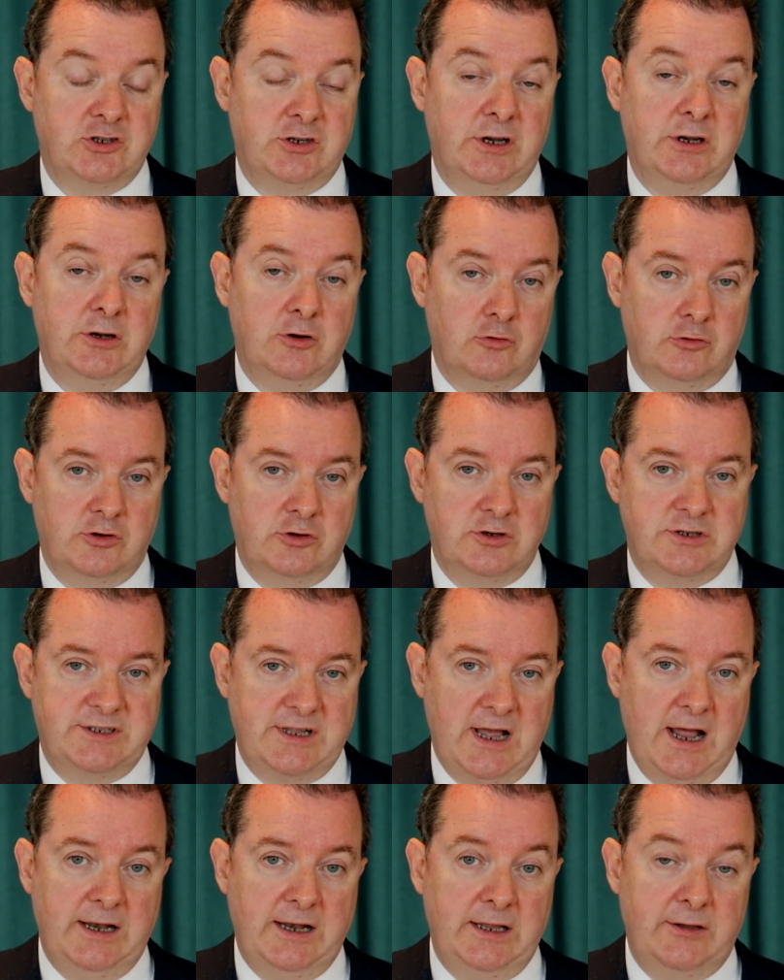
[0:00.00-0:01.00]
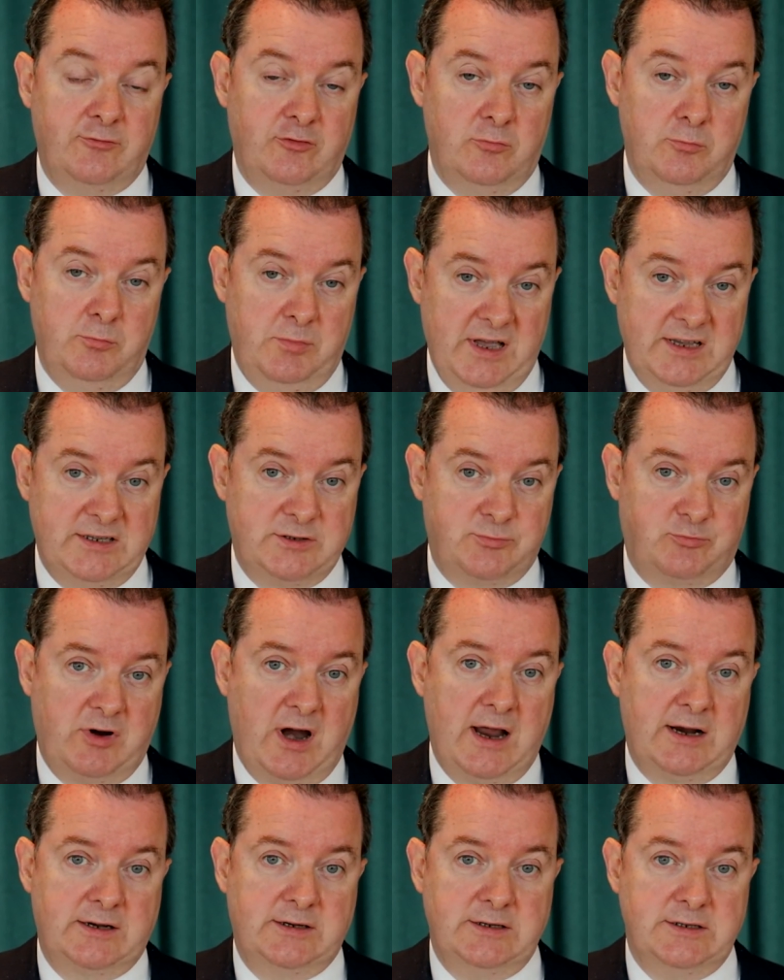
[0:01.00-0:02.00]
and understanding from best
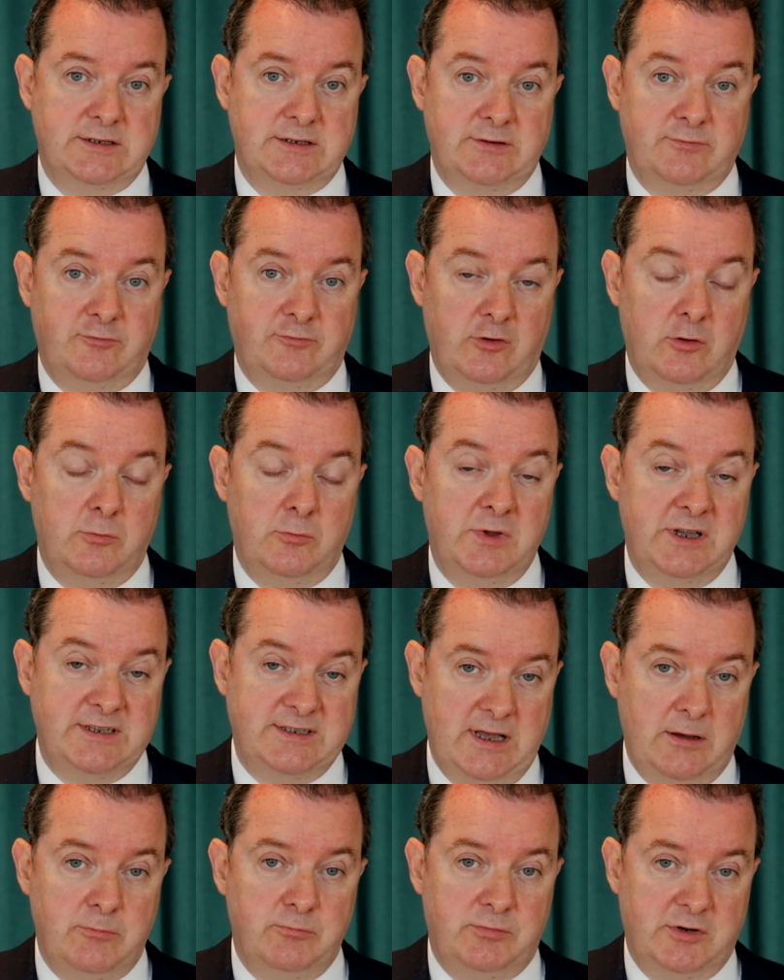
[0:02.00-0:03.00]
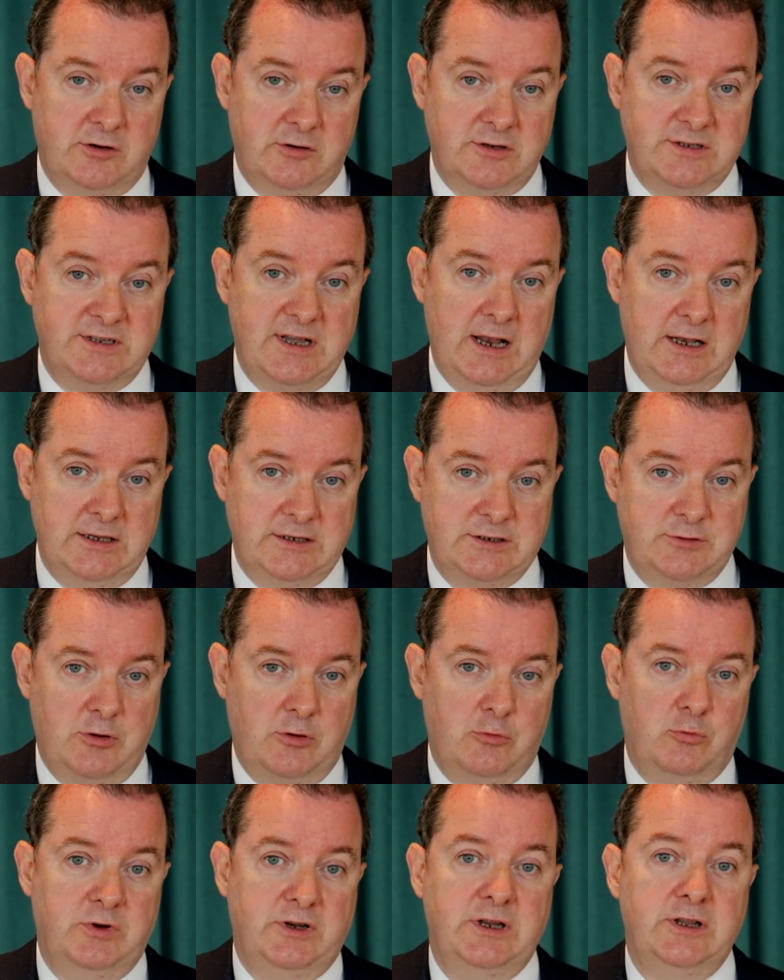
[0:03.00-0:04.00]
practice and from exemplars elsewhere
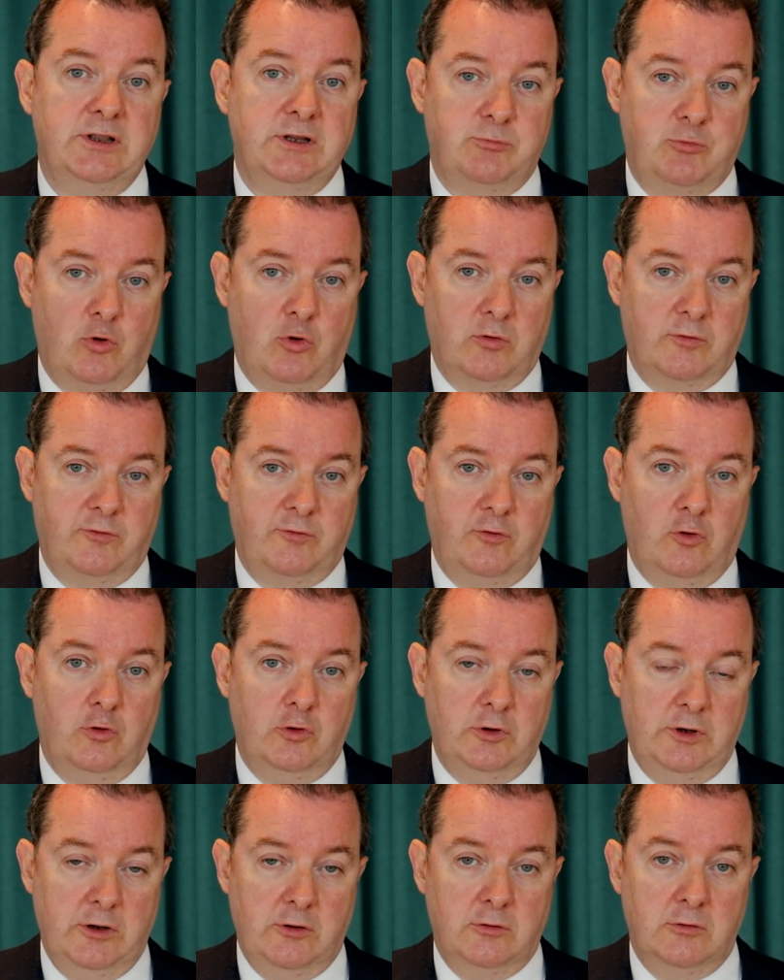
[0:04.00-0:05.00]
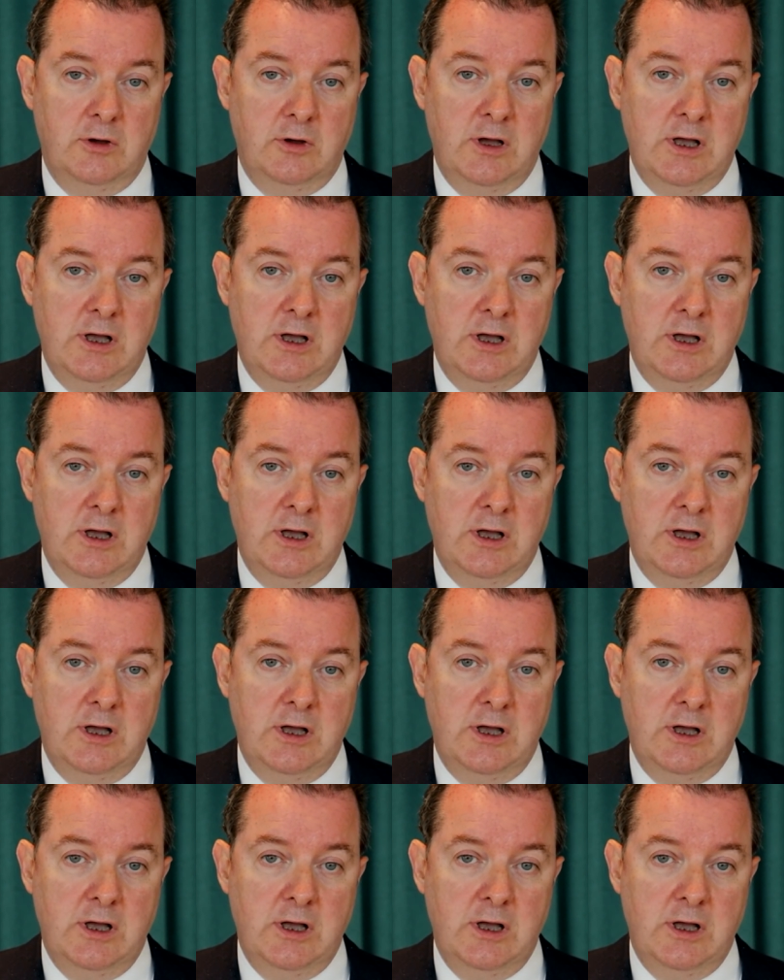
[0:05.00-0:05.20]
within the portfolio,